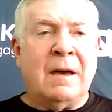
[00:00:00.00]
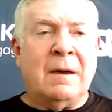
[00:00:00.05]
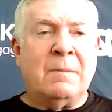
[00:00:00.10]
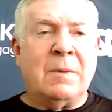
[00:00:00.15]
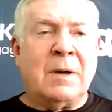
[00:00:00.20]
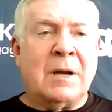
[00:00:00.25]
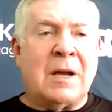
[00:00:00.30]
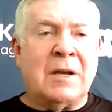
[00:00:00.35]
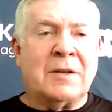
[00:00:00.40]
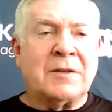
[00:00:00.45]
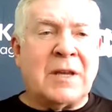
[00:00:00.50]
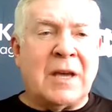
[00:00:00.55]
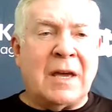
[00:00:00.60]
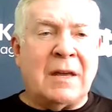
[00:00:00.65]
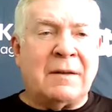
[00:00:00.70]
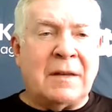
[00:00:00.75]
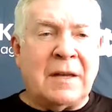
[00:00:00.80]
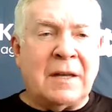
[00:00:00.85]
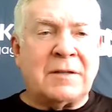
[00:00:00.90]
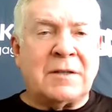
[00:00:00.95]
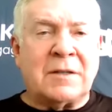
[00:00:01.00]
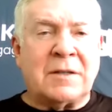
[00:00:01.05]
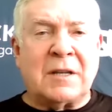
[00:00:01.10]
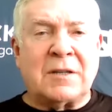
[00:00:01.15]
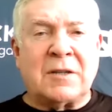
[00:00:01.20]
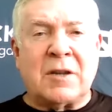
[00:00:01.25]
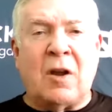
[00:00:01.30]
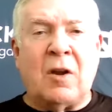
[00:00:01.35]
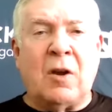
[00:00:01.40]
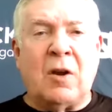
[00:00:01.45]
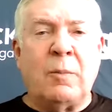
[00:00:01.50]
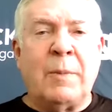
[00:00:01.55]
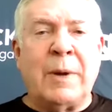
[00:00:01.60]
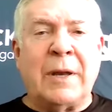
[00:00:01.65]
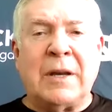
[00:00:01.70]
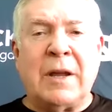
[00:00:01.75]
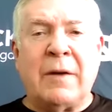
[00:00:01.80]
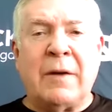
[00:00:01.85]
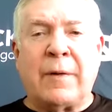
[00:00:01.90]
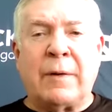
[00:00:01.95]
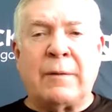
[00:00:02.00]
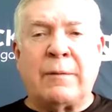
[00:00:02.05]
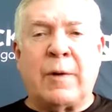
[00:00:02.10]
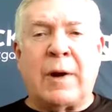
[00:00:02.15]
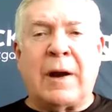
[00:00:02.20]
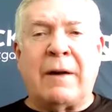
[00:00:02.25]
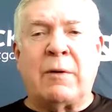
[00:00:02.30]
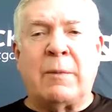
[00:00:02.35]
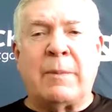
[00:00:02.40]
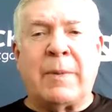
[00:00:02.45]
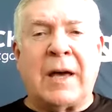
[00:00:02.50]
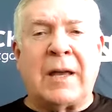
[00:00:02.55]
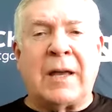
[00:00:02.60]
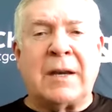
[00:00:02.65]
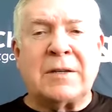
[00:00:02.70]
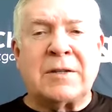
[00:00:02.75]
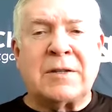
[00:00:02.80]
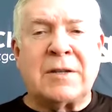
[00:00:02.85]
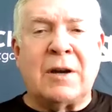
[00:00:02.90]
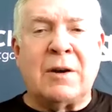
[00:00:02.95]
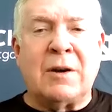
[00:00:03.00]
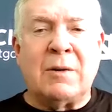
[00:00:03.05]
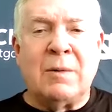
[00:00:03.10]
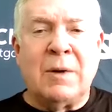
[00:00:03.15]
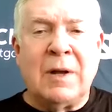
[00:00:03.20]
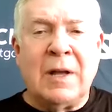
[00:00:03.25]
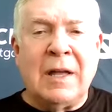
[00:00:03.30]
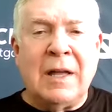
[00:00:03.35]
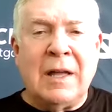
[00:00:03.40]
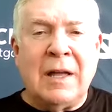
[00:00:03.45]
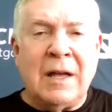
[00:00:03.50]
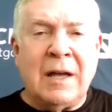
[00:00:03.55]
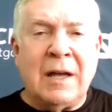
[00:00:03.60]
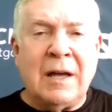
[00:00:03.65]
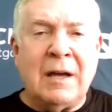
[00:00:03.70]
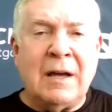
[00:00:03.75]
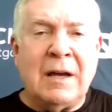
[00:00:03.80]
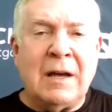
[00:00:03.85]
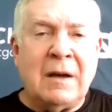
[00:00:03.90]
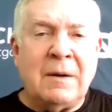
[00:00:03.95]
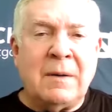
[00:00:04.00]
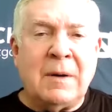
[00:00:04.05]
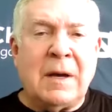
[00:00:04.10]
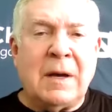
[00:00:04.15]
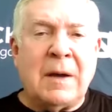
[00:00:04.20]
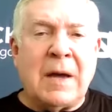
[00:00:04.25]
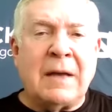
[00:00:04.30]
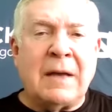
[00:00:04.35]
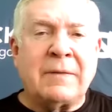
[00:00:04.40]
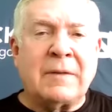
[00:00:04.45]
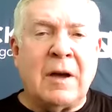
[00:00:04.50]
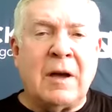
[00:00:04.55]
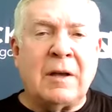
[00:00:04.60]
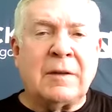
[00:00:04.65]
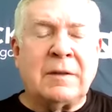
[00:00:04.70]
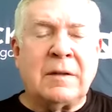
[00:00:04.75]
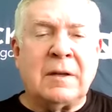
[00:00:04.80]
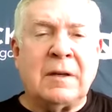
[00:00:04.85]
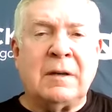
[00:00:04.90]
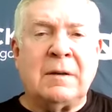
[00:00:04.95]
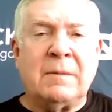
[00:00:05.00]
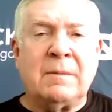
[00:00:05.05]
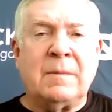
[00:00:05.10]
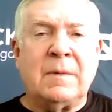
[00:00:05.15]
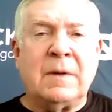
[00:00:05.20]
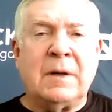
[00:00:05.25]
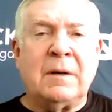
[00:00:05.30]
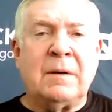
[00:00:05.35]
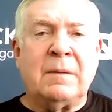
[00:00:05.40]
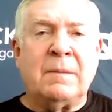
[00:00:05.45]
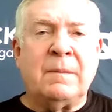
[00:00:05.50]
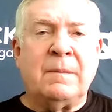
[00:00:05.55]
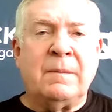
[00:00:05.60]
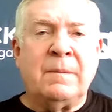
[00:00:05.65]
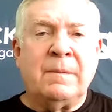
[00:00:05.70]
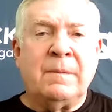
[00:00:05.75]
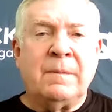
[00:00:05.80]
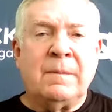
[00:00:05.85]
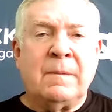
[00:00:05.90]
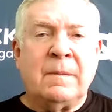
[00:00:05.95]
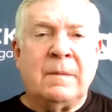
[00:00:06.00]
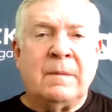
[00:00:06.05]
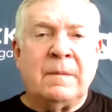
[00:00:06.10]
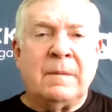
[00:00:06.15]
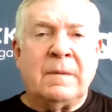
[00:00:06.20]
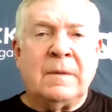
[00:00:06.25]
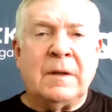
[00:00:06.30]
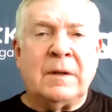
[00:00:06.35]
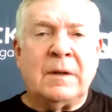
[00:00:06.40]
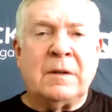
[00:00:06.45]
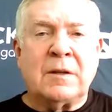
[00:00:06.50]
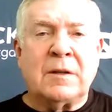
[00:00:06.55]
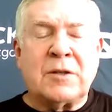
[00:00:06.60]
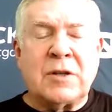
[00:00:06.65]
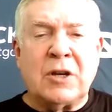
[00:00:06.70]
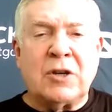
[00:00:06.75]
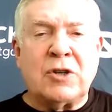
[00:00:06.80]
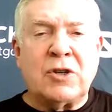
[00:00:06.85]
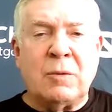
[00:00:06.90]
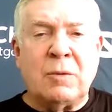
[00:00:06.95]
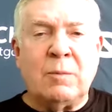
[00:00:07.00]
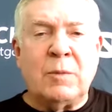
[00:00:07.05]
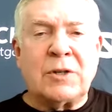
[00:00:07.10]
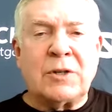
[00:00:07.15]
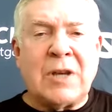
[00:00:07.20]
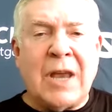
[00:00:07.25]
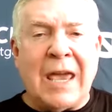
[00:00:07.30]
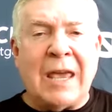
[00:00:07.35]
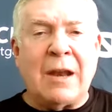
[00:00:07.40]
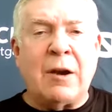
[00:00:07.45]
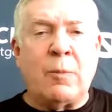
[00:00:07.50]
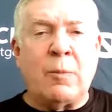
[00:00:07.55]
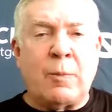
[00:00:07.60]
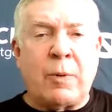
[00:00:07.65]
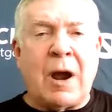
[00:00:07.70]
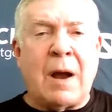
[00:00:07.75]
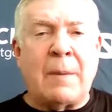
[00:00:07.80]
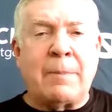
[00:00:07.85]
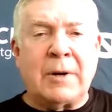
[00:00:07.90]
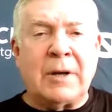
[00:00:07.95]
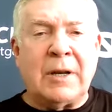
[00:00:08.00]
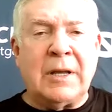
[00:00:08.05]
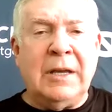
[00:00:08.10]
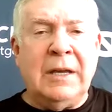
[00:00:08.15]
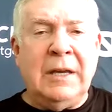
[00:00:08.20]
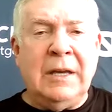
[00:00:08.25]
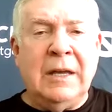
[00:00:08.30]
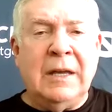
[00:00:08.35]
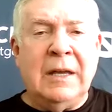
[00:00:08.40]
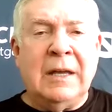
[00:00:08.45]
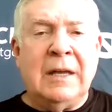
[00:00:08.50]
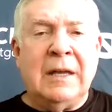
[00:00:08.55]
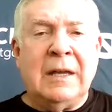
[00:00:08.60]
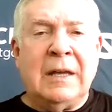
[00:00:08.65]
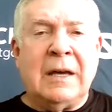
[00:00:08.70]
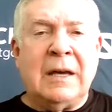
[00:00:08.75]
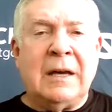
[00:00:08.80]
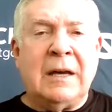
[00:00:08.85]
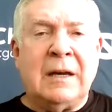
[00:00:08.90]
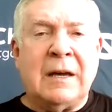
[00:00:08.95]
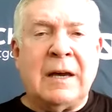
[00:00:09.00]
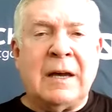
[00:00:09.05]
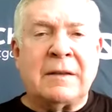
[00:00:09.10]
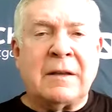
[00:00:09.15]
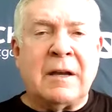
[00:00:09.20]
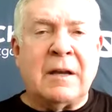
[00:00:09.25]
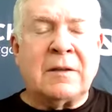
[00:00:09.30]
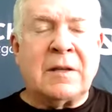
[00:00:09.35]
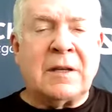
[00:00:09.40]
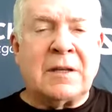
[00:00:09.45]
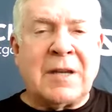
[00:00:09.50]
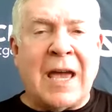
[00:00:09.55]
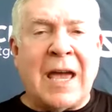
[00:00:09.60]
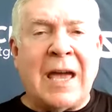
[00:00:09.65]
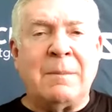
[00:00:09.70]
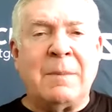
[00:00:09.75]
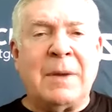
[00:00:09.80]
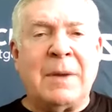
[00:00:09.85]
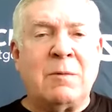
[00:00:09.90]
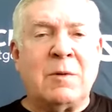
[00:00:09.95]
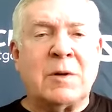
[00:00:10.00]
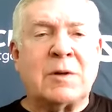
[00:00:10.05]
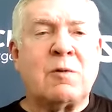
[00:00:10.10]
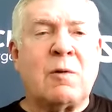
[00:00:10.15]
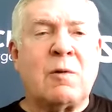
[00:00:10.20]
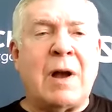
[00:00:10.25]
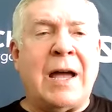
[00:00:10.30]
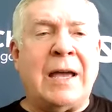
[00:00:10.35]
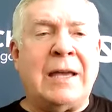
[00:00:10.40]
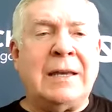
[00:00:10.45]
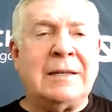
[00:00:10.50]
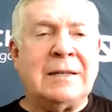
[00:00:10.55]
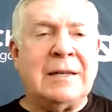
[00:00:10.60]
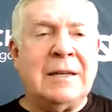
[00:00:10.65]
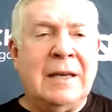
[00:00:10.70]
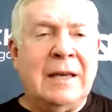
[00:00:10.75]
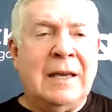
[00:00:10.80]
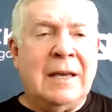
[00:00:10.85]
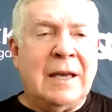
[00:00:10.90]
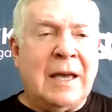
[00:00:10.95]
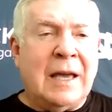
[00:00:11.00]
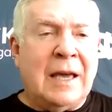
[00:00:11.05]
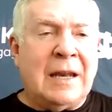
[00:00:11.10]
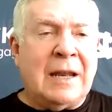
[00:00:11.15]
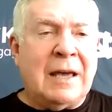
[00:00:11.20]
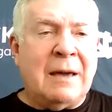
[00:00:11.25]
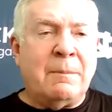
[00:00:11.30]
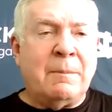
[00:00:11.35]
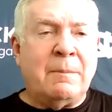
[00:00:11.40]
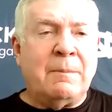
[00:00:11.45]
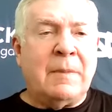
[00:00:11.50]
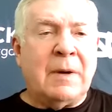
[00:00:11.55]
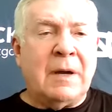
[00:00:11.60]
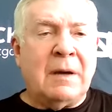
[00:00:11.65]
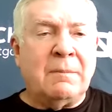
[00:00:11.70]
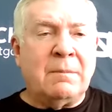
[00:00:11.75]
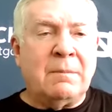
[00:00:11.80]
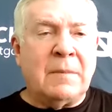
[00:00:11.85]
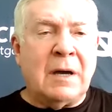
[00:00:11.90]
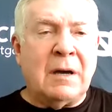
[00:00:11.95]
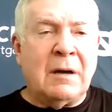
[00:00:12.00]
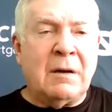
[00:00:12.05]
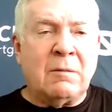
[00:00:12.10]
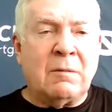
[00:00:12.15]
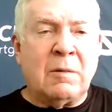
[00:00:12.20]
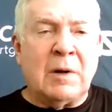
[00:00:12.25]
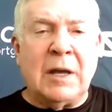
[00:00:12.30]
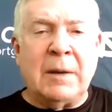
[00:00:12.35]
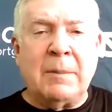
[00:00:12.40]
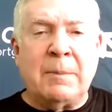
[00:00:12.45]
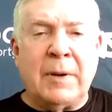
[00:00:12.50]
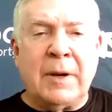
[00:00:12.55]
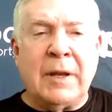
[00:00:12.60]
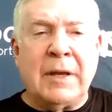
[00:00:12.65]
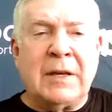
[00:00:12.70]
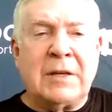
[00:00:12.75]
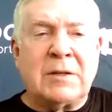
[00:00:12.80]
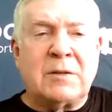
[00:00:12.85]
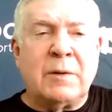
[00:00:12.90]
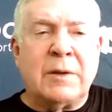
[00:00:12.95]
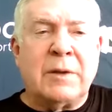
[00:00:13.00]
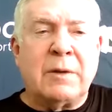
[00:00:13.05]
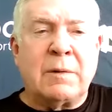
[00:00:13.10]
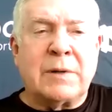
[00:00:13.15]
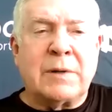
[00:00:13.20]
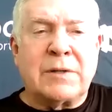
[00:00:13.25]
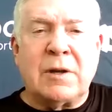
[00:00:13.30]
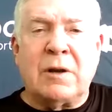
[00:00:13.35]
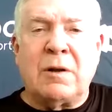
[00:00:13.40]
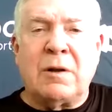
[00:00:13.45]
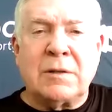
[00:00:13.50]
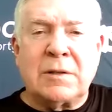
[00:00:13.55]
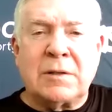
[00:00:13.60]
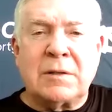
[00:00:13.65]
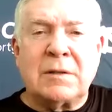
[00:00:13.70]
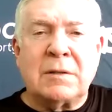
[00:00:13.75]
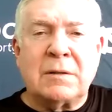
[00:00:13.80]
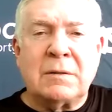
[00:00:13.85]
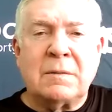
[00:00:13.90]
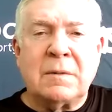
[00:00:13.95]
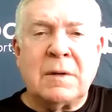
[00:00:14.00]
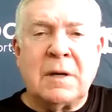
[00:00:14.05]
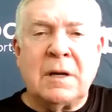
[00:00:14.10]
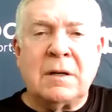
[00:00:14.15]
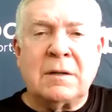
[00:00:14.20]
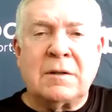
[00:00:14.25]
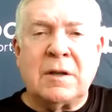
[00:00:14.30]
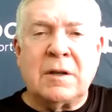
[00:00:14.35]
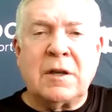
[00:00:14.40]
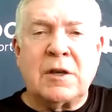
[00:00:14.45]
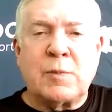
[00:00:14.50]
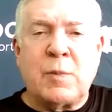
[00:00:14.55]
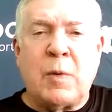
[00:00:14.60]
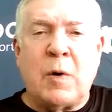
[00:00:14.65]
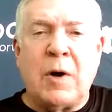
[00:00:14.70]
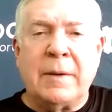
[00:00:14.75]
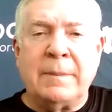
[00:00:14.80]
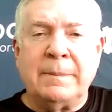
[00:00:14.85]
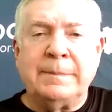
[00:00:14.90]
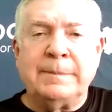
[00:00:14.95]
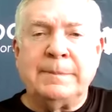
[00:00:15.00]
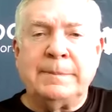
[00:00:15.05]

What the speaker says: because it's all a little bit different for everybody. So I thought the decision was handled properly. I thought the timing was right. And I'm really pleased with the results to this point.